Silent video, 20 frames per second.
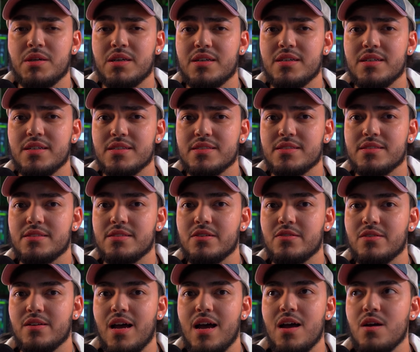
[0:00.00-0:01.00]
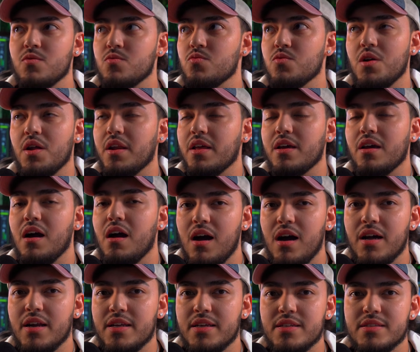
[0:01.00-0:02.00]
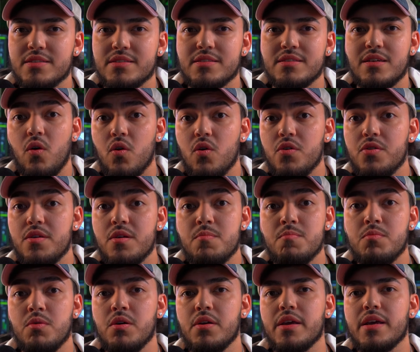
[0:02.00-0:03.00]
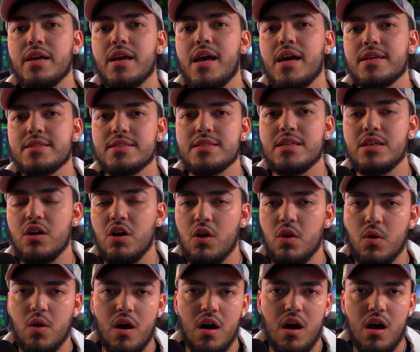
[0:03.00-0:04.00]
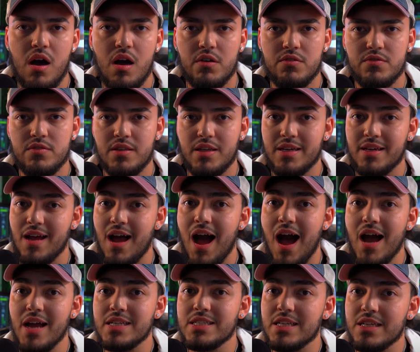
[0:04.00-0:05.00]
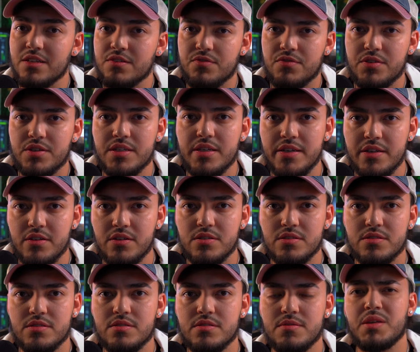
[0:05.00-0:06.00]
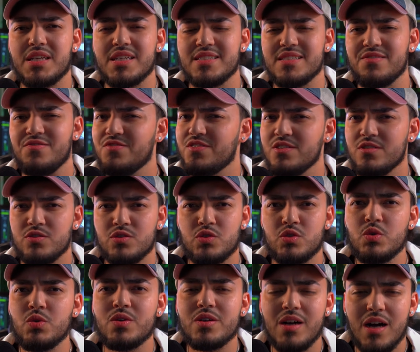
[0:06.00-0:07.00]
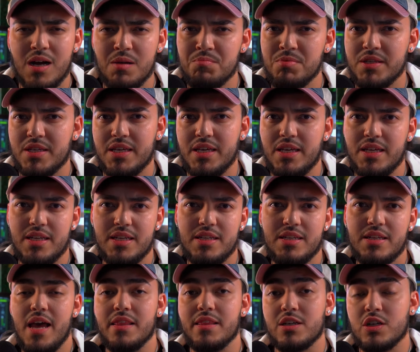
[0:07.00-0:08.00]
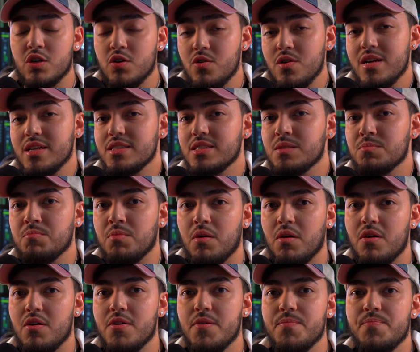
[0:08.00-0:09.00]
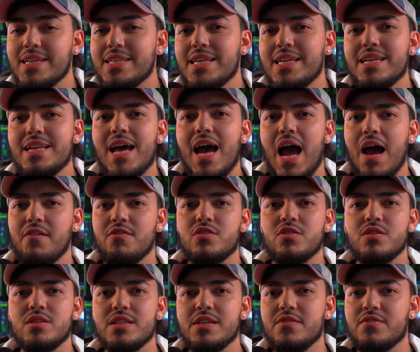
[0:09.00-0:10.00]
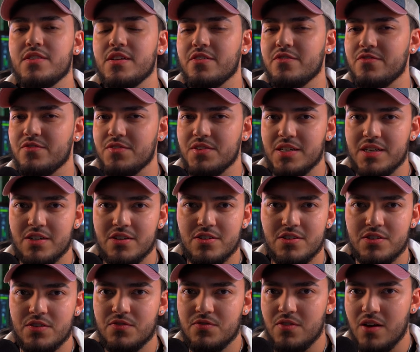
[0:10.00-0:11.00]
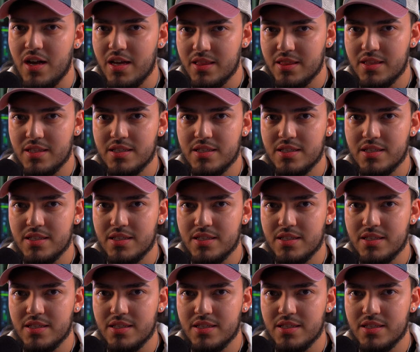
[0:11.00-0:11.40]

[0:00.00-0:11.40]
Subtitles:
because they're not running audits, or they're putting SEO off like I did for years because it feels too complicated. And the crazy part, I didn't have to lift a finger to find